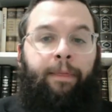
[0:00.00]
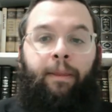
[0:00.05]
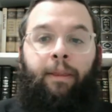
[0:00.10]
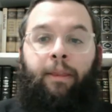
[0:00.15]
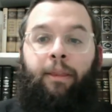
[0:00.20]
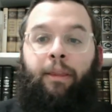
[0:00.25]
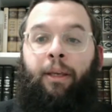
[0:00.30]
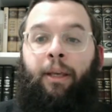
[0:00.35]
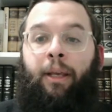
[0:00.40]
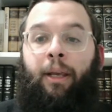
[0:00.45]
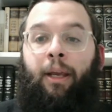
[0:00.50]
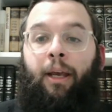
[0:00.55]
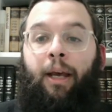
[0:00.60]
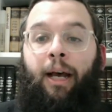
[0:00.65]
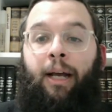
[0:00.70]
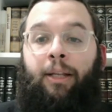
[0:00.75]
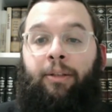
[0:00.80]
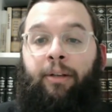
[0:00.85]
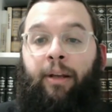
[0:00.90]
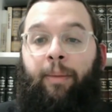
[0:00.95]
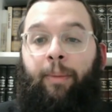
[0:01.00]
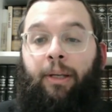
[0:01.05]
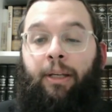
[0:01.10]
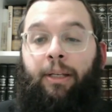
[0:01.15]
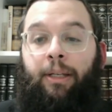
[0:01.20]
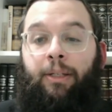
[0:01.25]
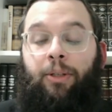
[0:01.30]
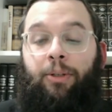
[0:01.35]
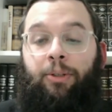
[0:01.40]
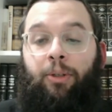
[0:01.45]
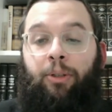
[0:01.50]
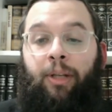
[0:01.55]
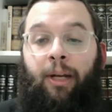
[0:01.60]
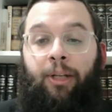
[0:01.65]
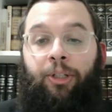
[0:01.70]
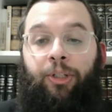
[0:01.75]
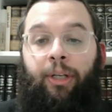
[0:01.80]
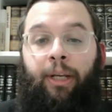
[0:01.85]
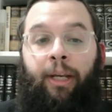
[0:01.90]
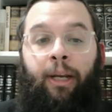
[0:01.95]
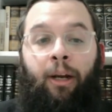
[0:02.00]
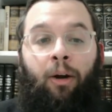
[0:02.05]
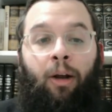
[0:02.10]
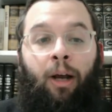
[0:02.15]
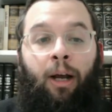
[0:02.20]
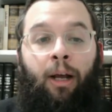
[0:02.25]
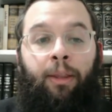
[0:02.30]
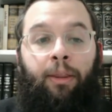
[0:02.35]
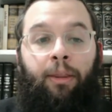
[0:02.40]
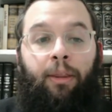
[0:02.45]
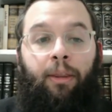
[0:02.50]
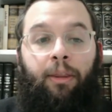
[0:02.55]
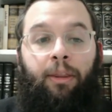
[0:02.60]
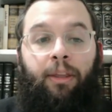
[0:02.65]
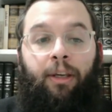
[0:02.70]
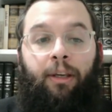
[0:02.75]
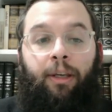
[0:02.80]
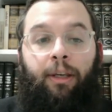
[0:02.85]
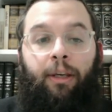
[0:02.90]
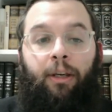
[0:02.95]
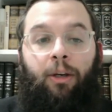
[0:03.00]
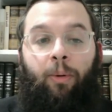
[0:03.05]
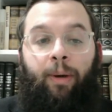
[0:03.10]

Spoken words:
the Alter Rebbe is also touching here on the